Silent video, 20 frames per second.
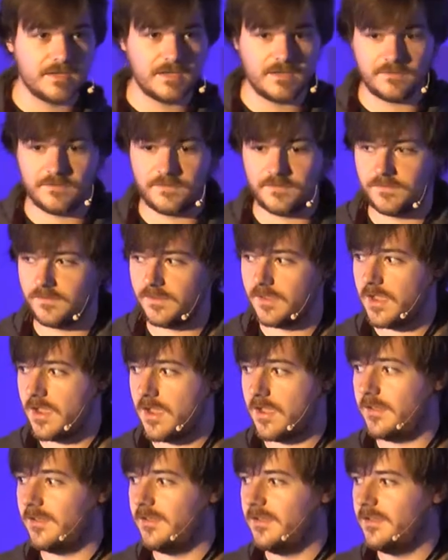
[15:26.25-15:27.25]
It's
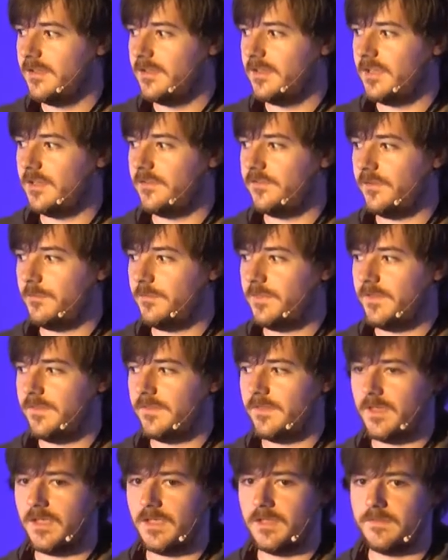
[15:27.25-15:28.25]
uh, it's something
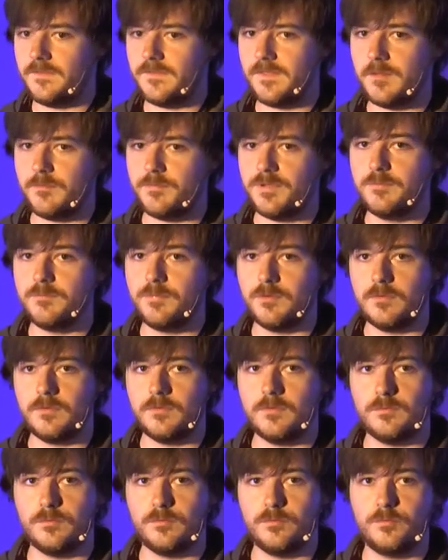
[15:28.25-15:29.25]
that that
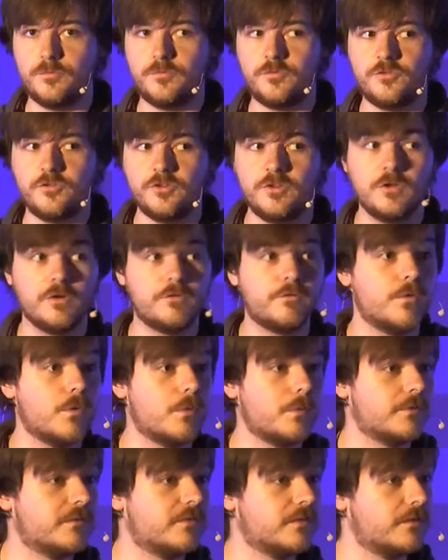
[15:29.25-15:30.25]
people should look
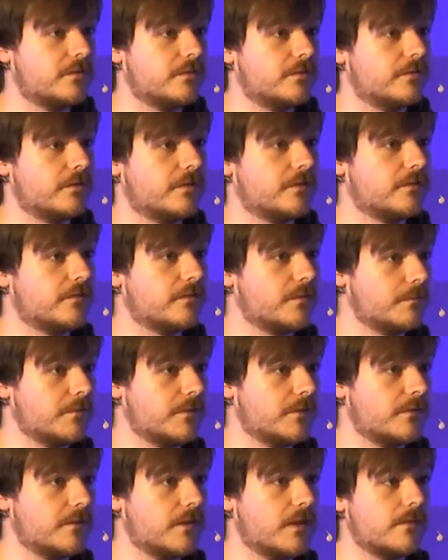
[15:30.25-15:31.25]
forward to using.
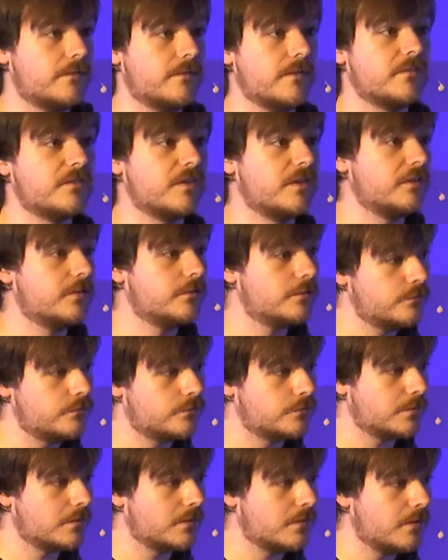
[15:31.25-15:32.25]
Something that that's
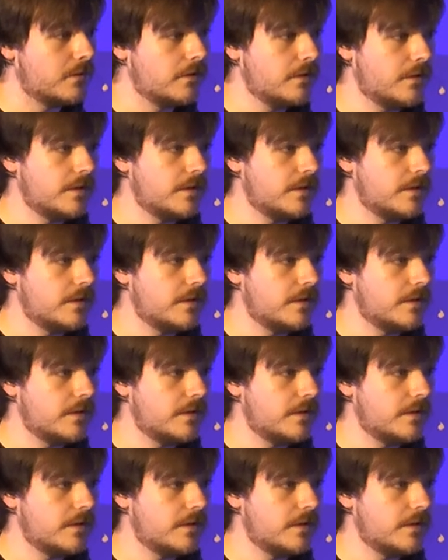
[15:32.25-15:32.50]
unusual.